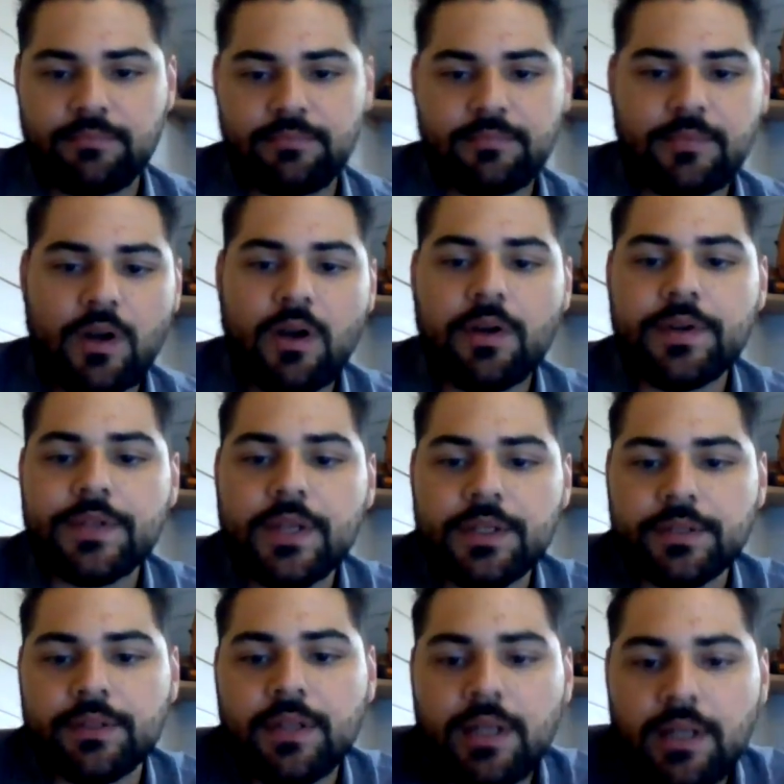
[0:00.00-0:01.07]

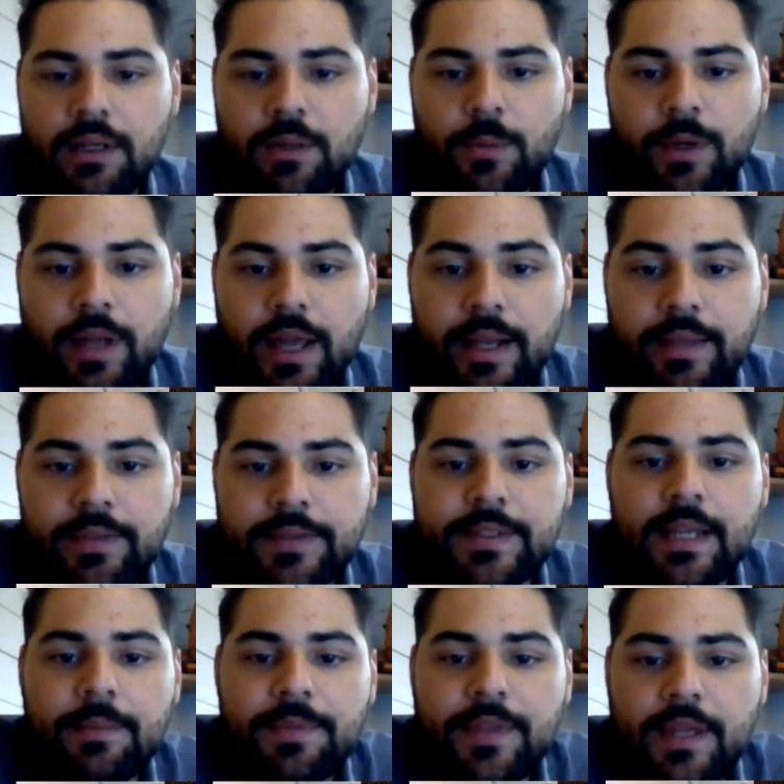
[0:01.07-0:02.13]
horizontal. We're getting the
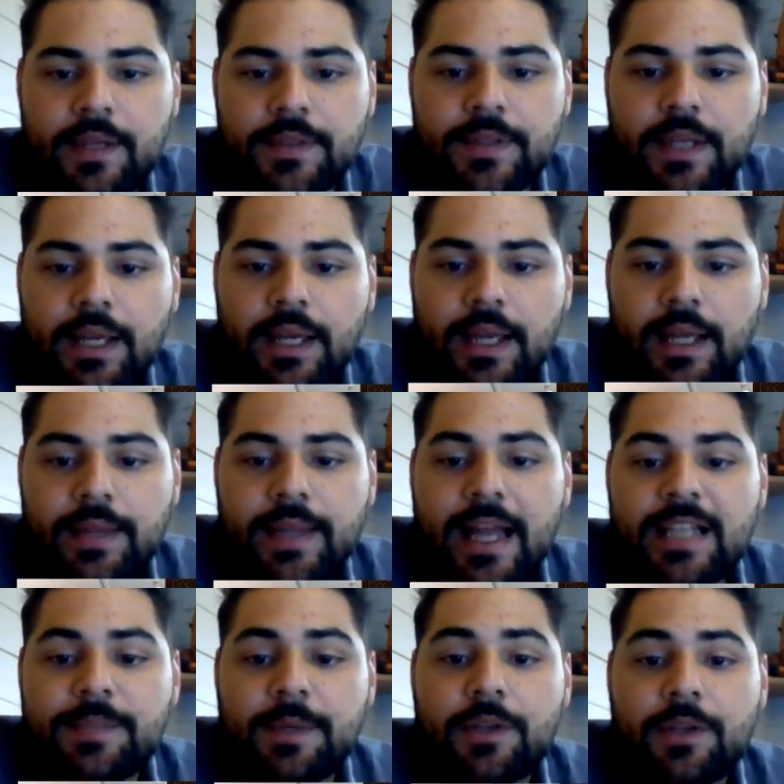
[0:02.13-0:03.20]
same things, and
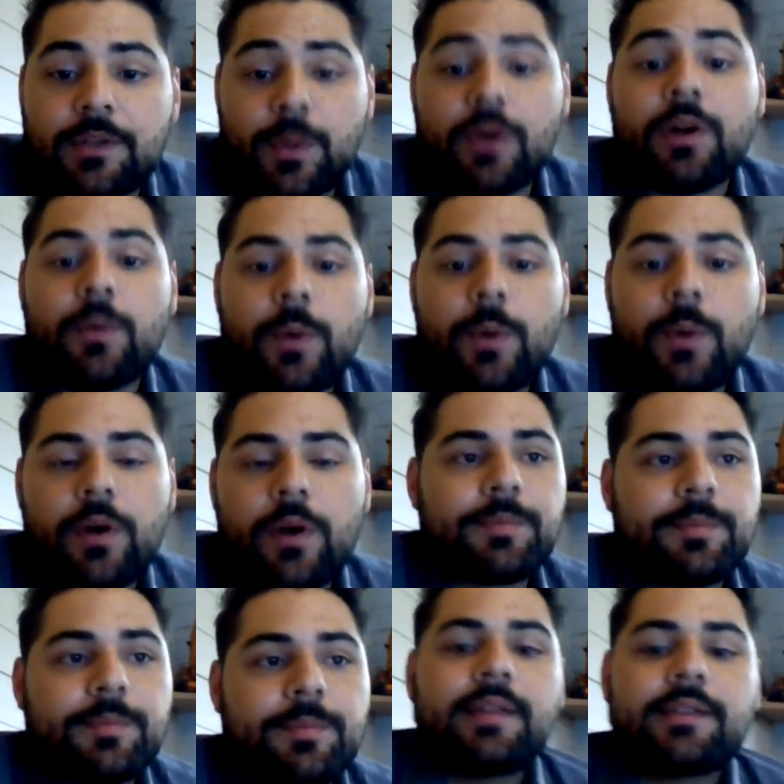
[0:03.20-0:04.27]
that's because we're all
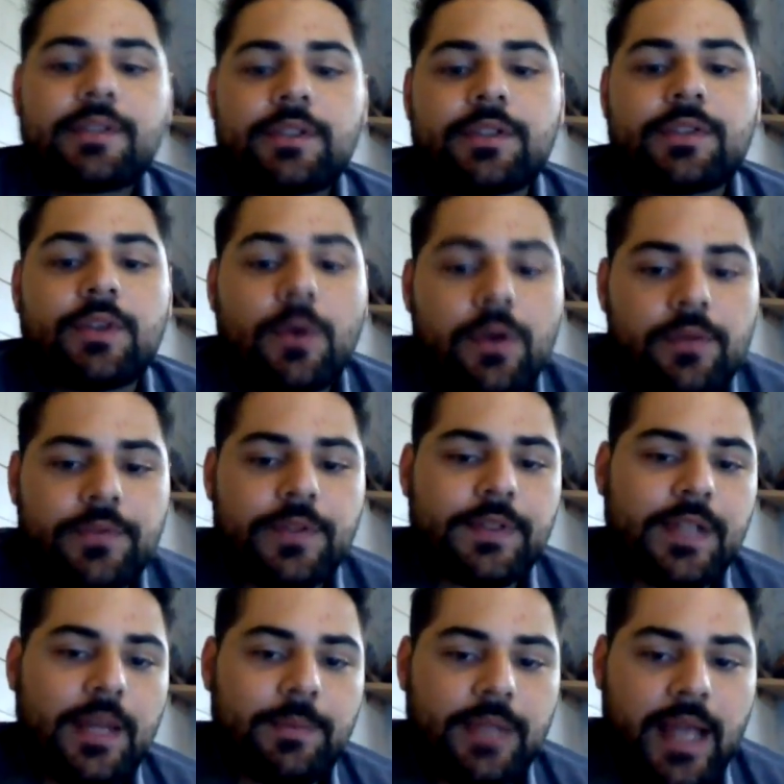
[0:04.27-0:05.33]
speaking sort of the
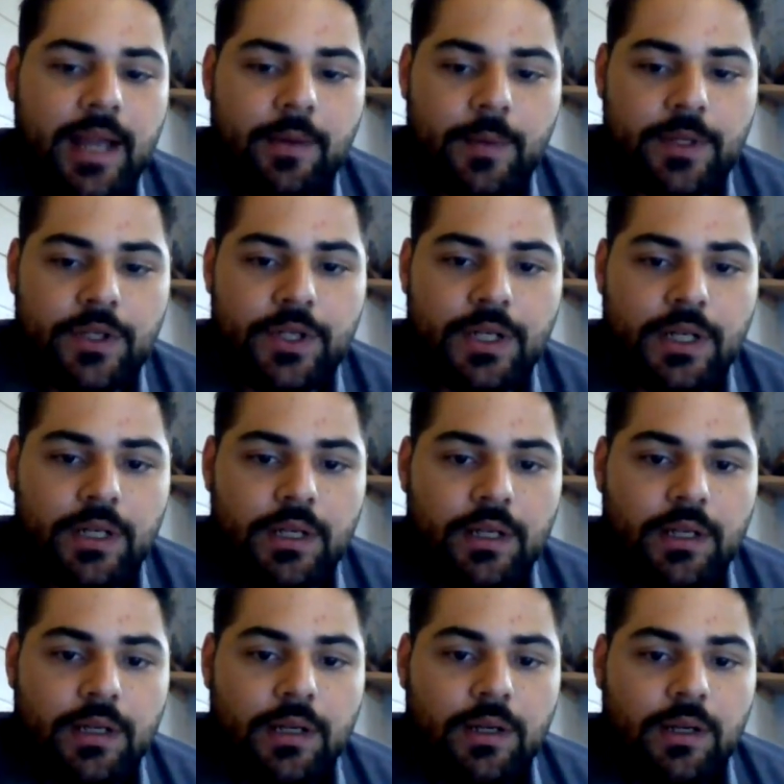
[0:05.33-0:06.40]
same language.
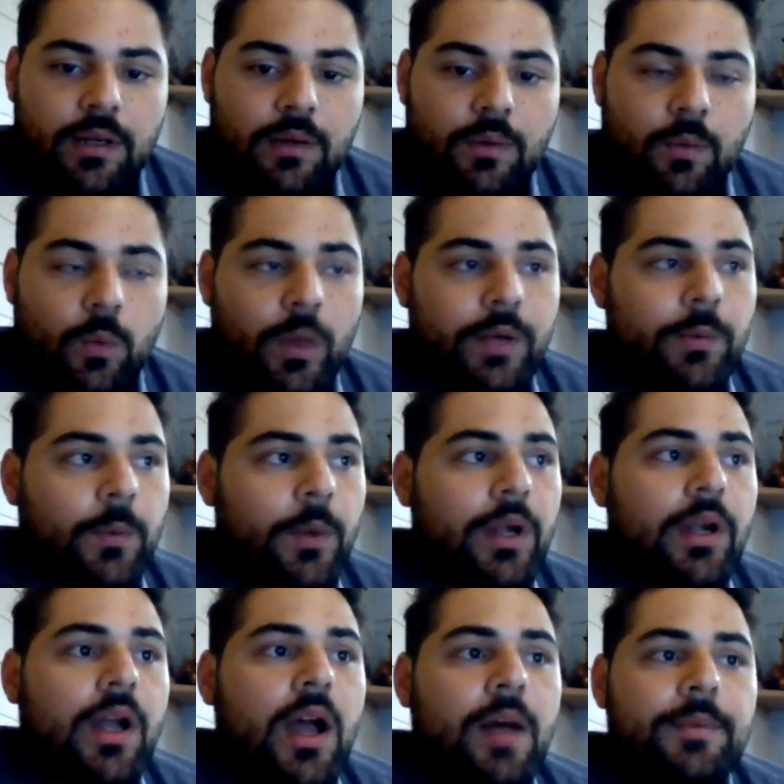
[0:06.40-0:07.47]
When we
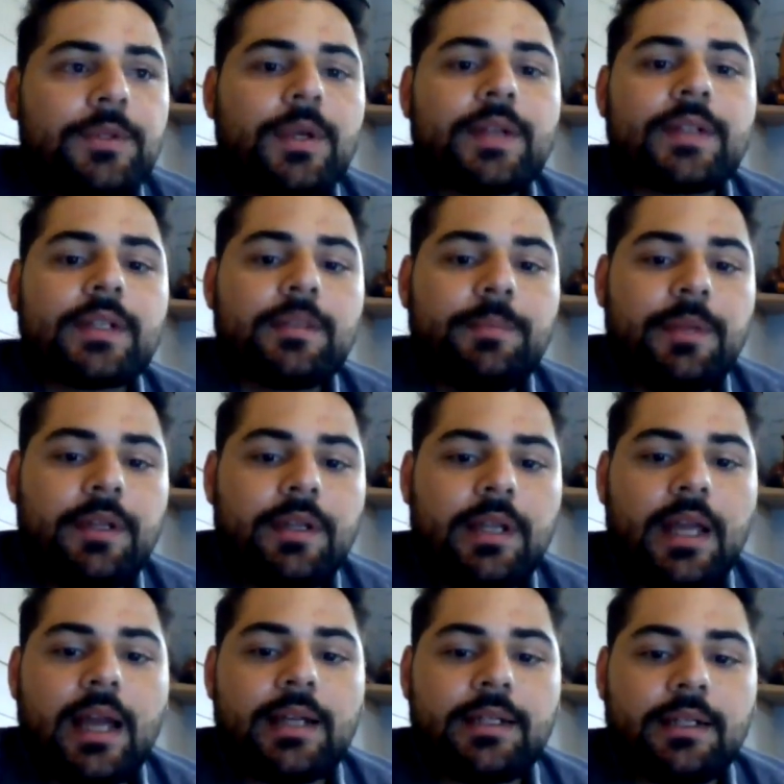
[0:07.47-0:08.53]
come to
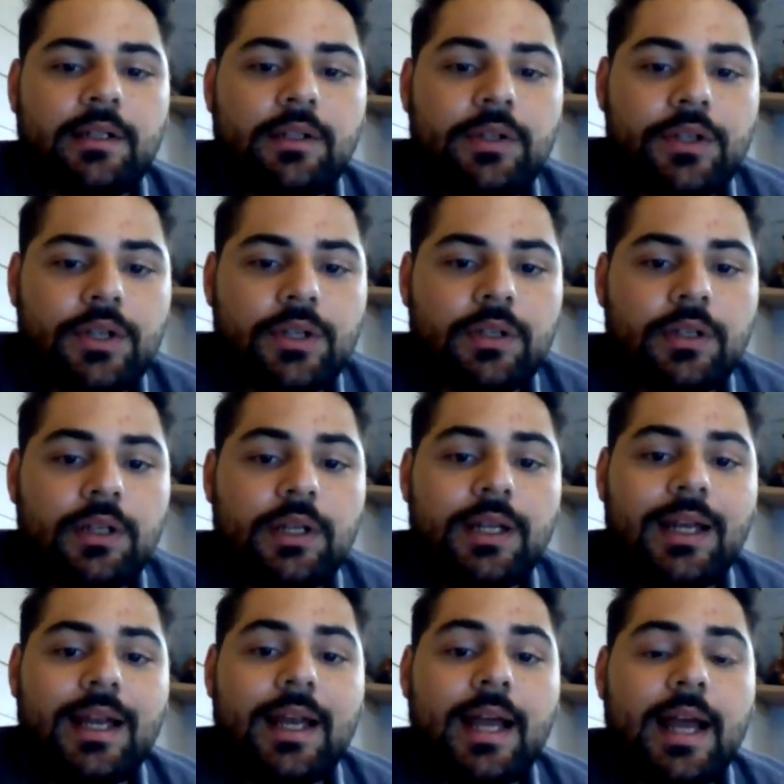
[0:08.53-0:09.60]
accessibility and inclusion,
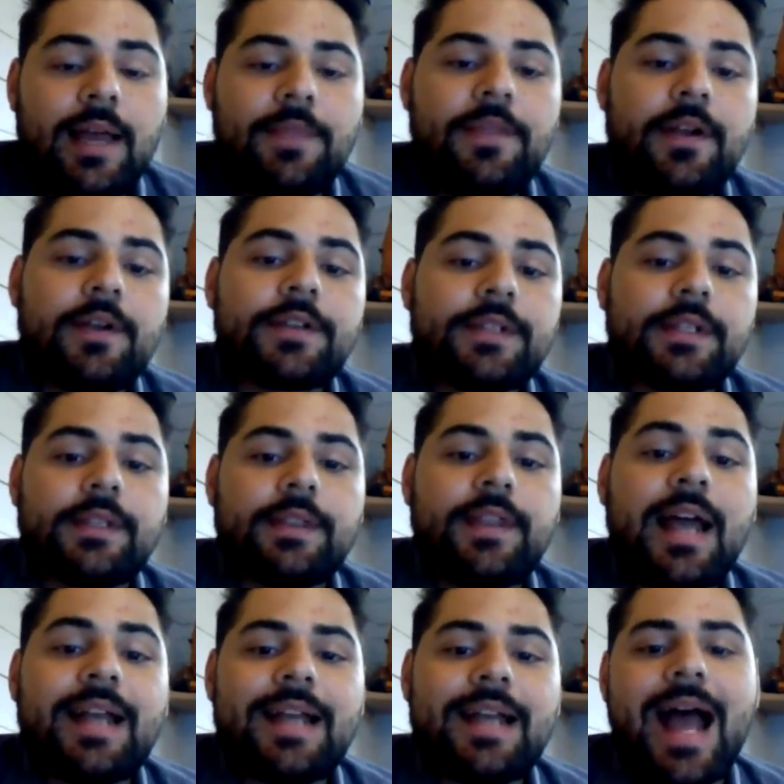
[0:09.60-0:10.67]
there's
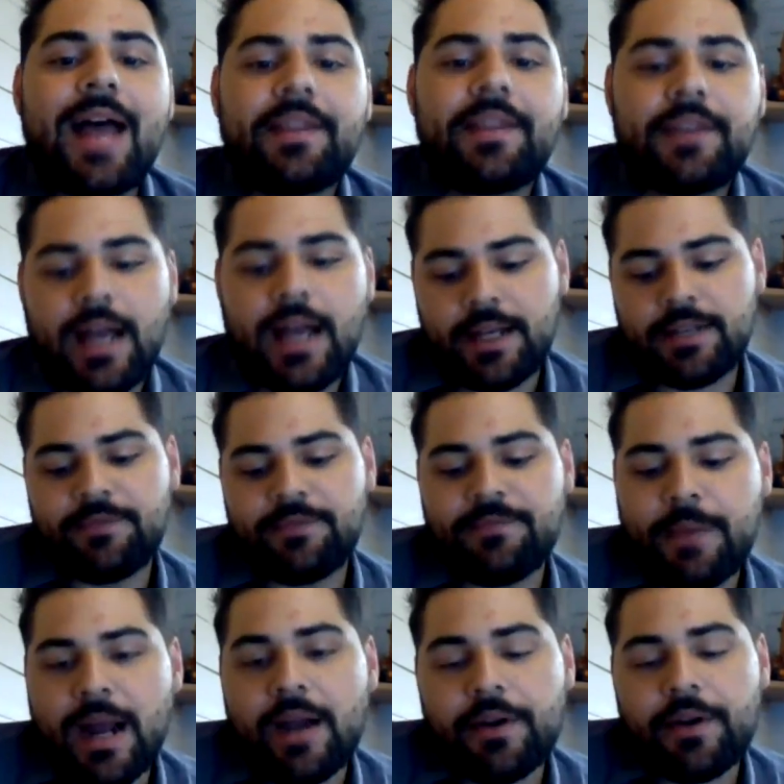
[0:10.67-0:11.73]
that
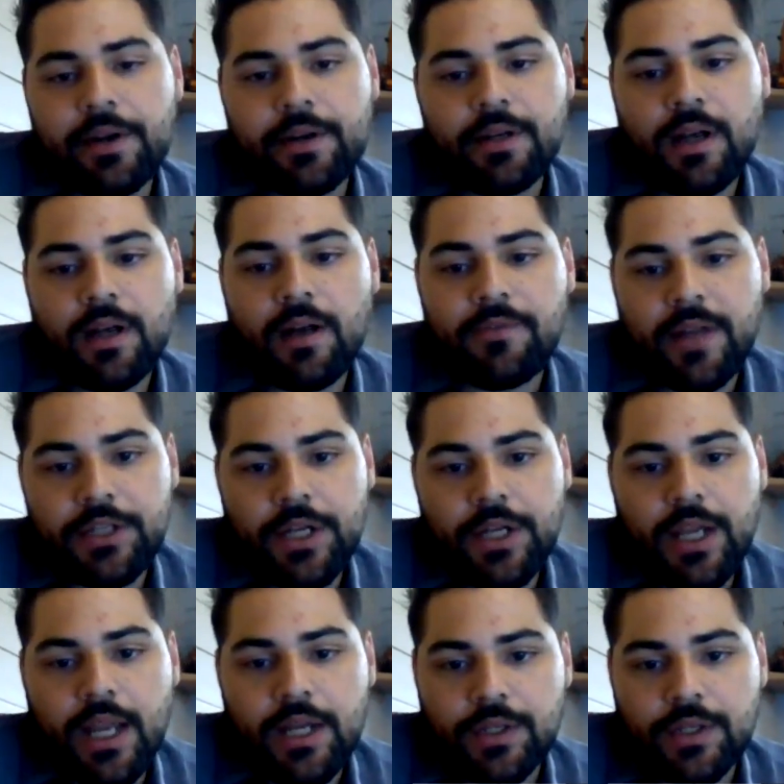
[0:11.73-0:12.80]
added barrier of
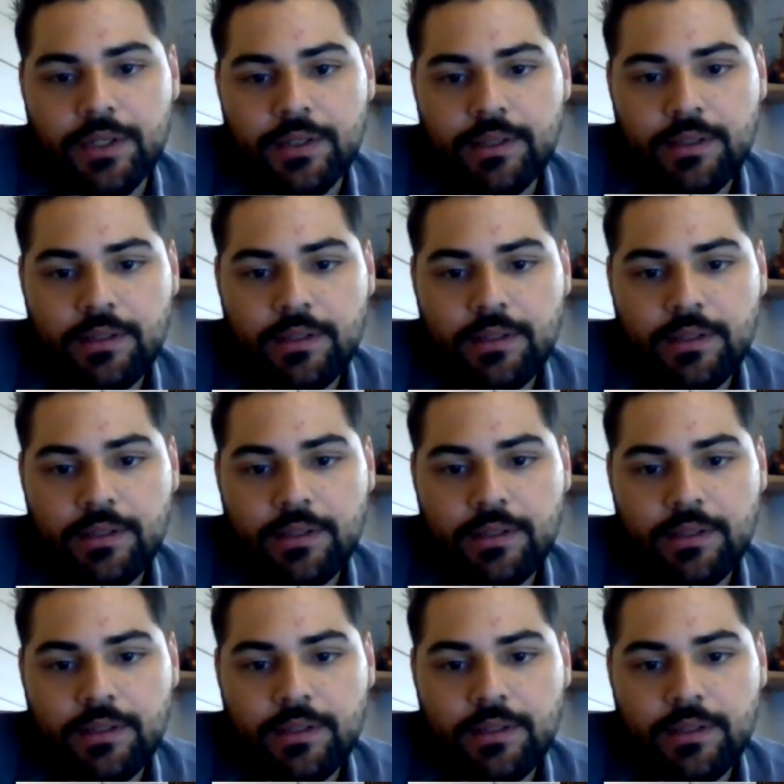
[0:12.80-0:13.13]
education,